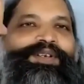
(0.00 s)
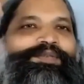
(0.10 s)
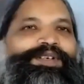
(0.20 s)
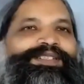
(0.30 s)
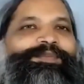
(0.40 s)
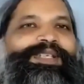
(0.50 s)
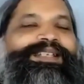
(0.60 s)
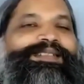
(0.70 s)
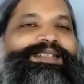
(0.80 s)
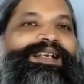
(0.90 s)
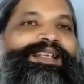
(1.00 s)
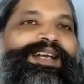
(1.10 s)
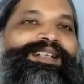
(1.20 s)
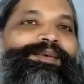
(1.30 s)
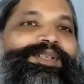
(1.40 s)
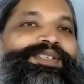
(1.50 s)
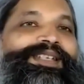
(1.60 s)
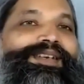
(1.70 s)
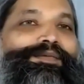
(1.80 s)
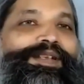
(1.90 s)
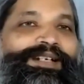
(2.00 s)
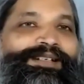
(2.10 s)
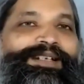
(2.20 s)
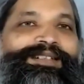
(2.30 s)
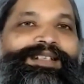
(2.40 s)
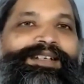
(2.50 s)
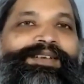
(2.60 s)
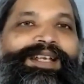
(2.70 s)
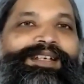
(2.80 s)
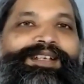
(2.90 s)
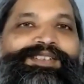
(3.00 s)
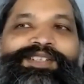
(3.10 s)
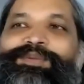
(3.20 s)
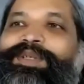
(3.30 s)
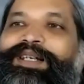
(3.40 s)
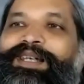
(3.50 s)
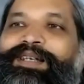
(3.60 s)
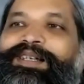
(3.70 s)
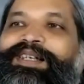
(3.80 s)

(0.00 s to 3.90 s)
for something still greater, which is infinite in the divine energies working,